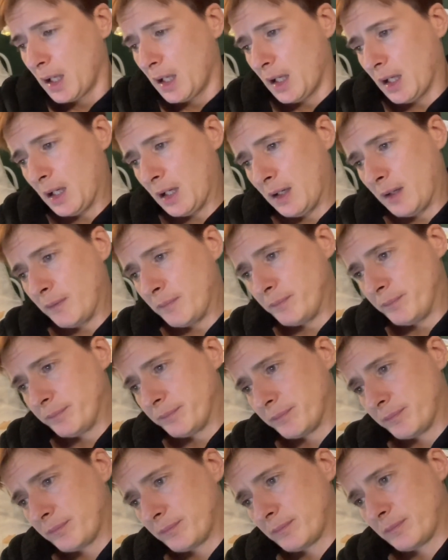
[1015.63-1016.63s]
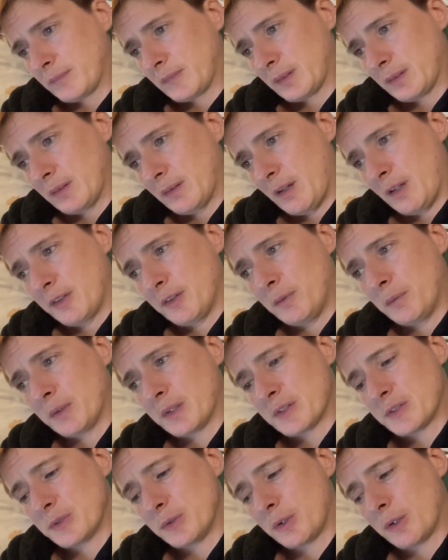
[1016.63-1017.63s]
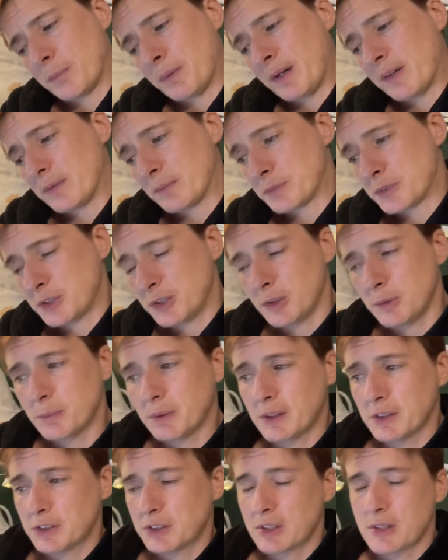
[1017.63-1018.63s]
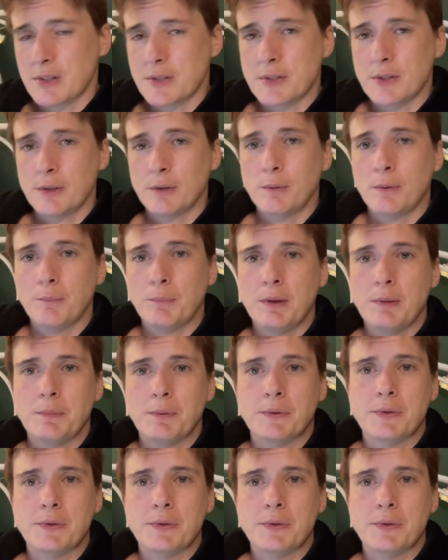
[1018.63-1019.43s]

I don't want to talk about them too much because I don't want people